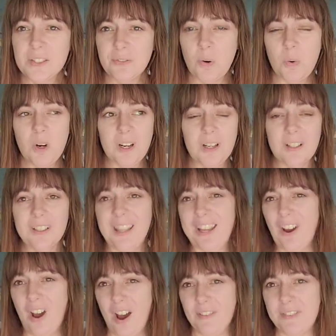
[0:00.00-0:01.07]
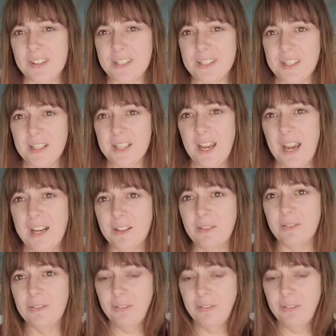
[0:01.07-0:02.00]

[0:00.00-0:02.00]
for like office kind of